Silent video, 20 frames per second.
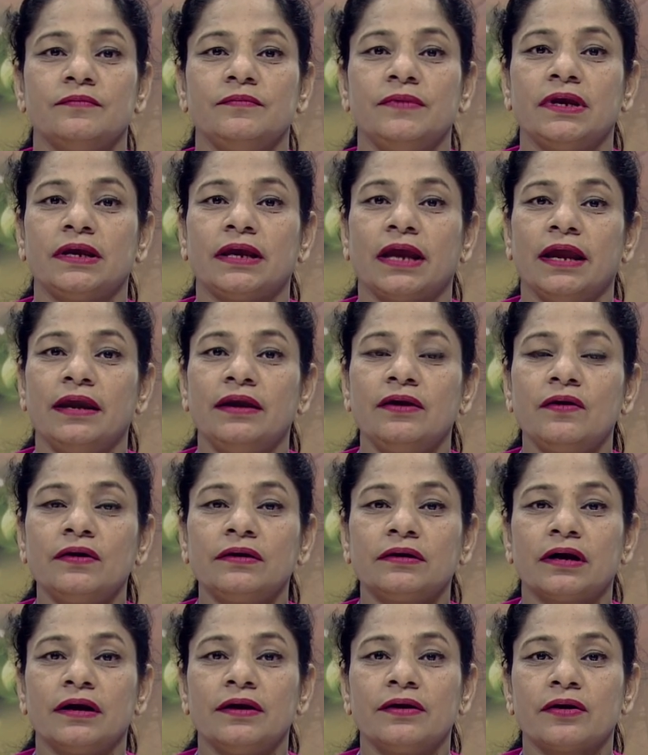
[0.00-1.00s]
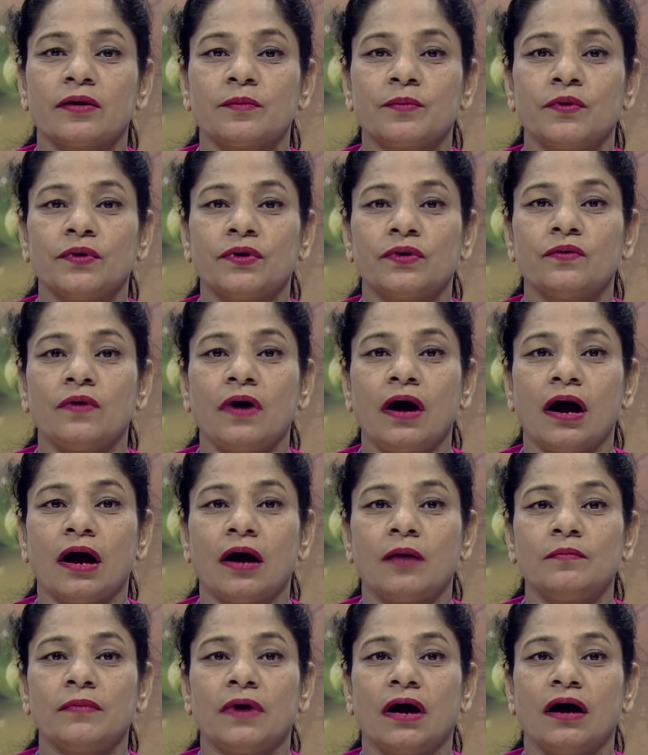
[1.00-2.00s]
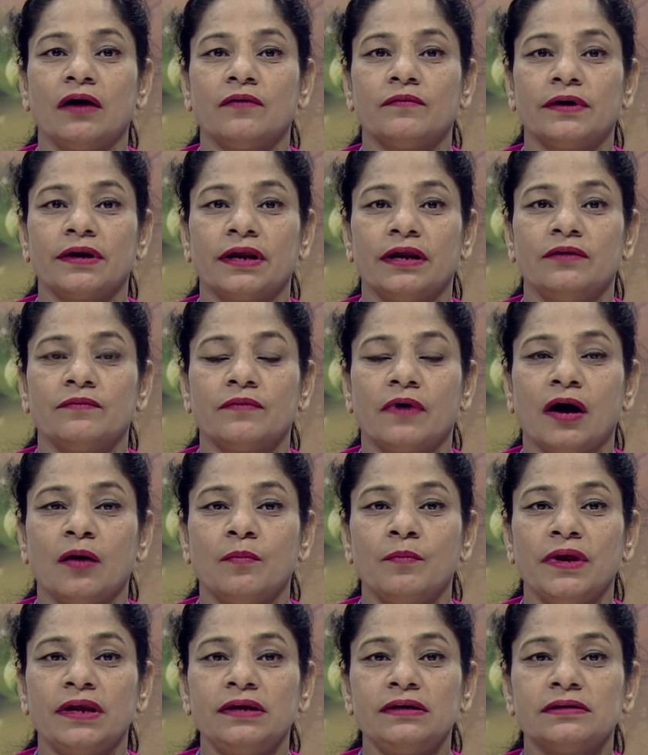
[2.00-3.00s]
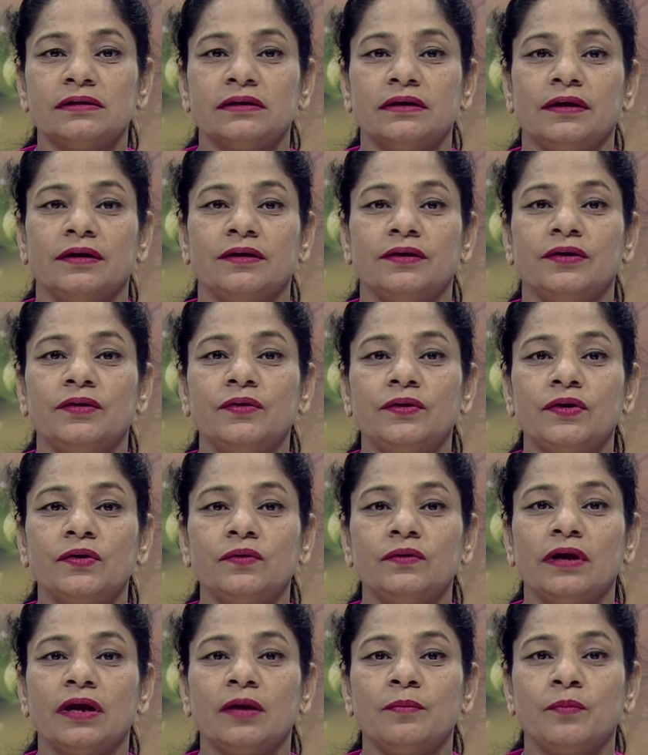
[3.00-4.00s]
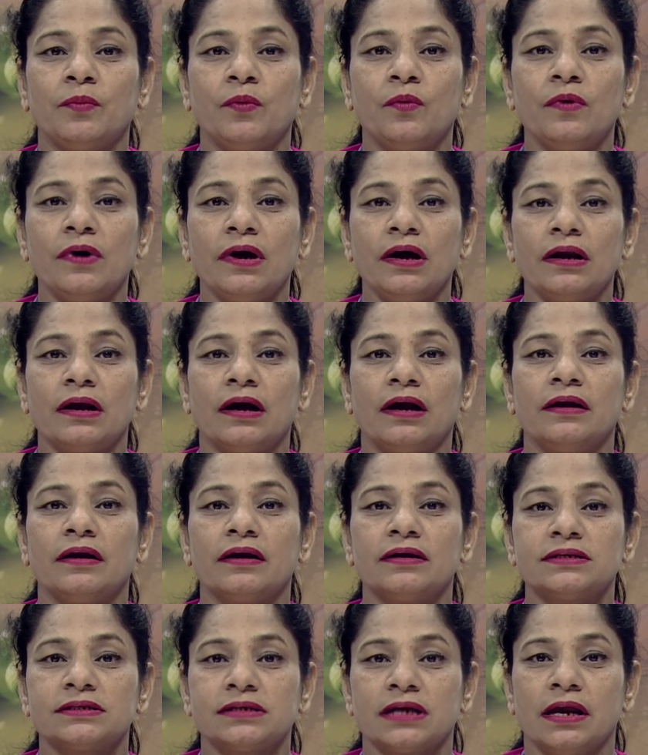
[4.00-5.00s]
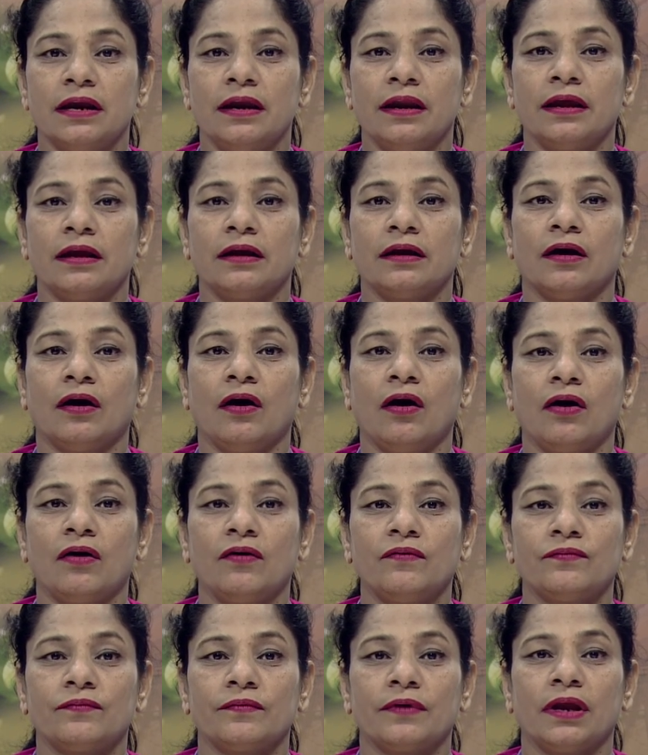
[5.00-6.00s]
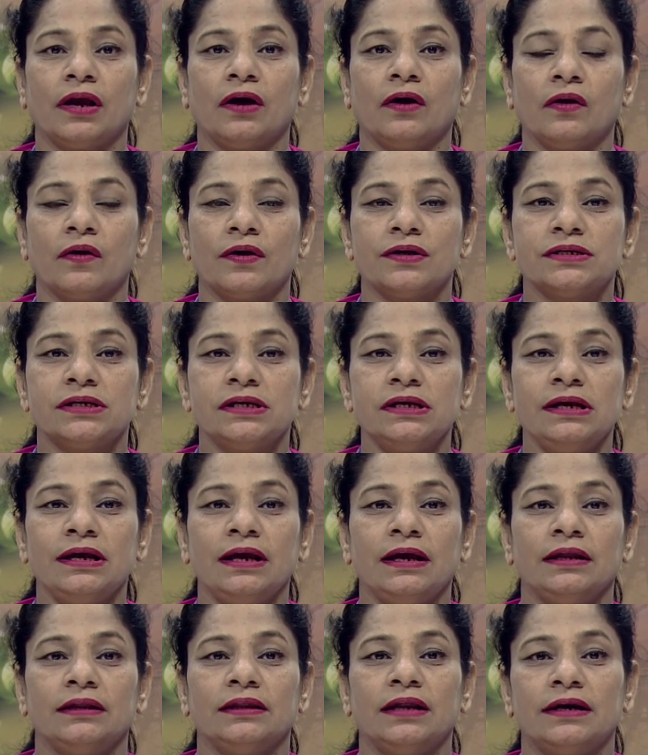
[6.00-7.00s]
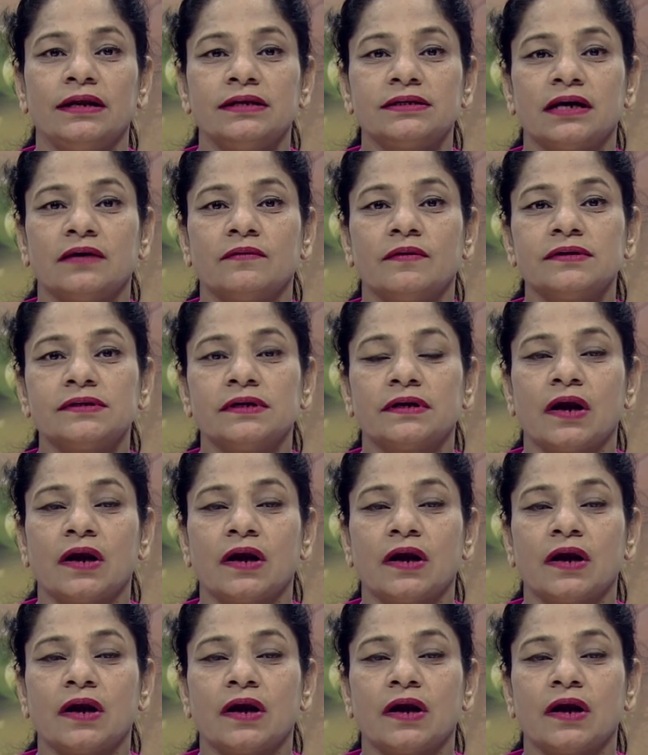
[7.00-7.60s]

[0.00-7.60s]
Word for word: We cannot contribute to harm our environment due to a poor understanding of ecology that is our